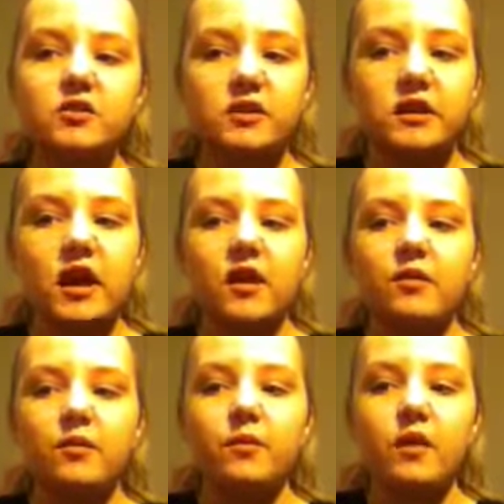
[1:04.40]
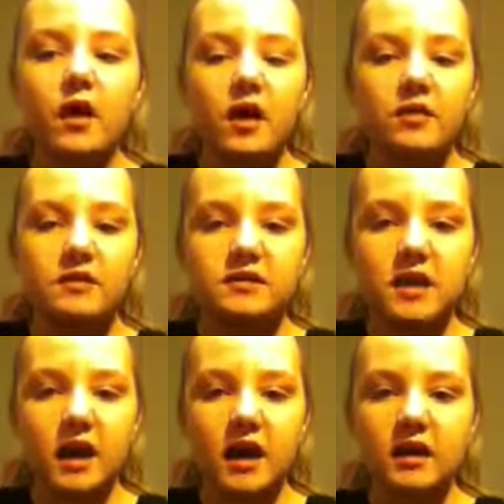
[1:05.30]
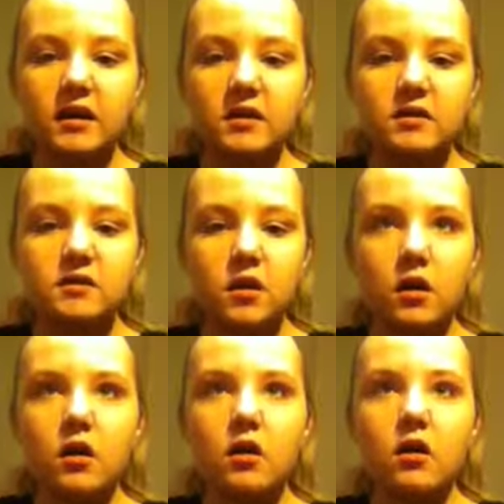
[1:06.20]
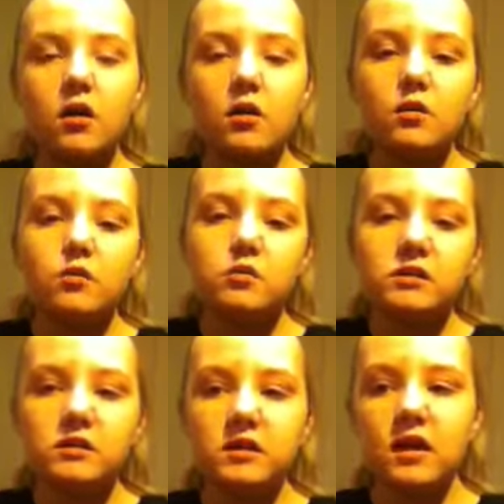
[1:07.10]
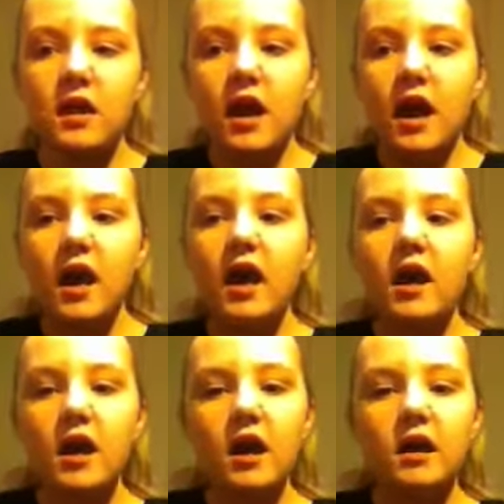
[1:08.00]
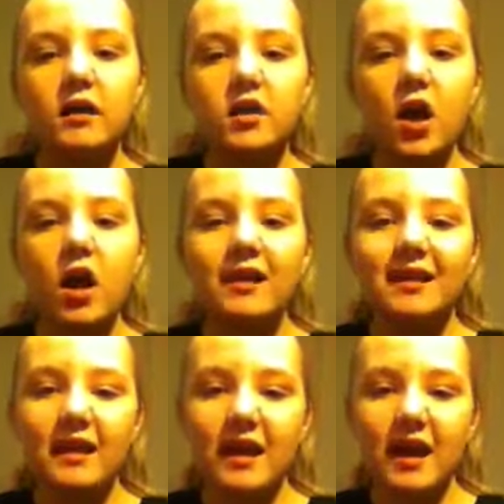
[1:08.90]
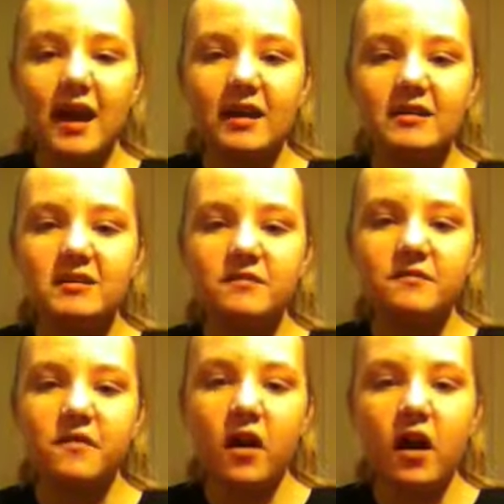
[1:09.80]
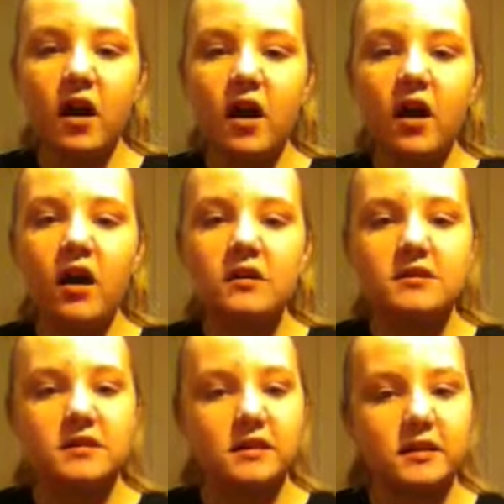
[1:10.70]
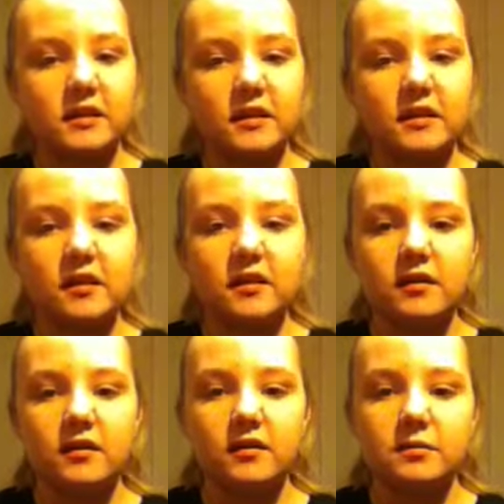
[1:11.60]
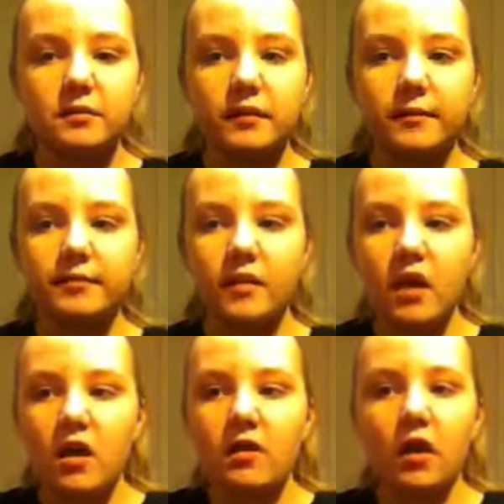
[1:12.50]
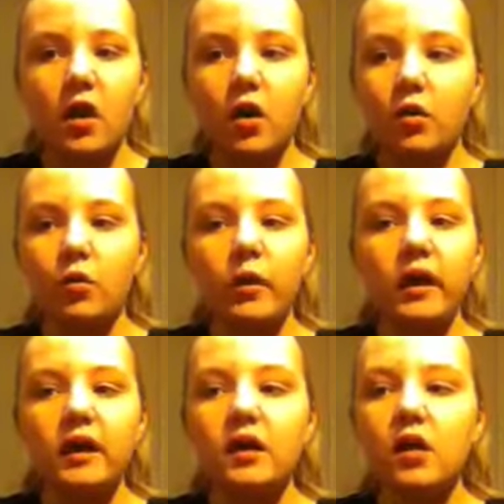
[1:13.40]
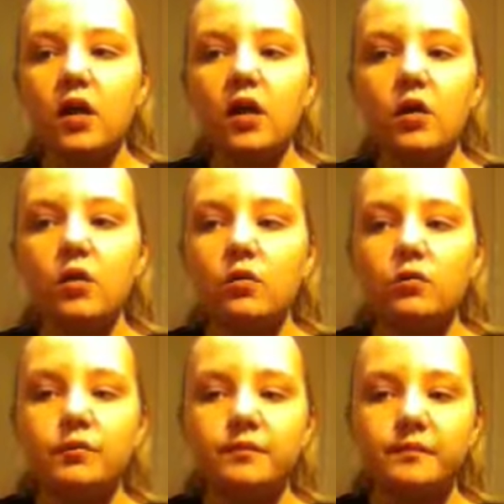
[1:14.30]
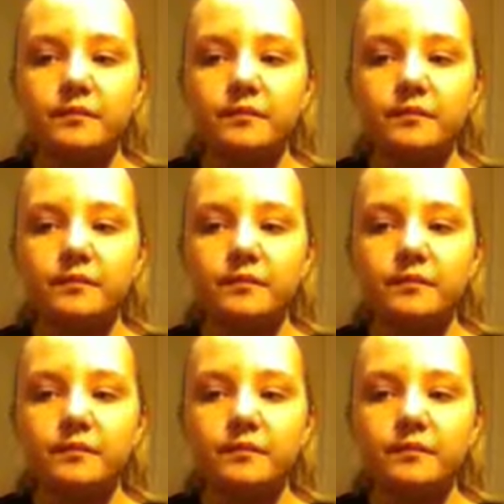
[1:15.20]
Look now, the sky is gold. I hug your legs and fall asleep the whole way home.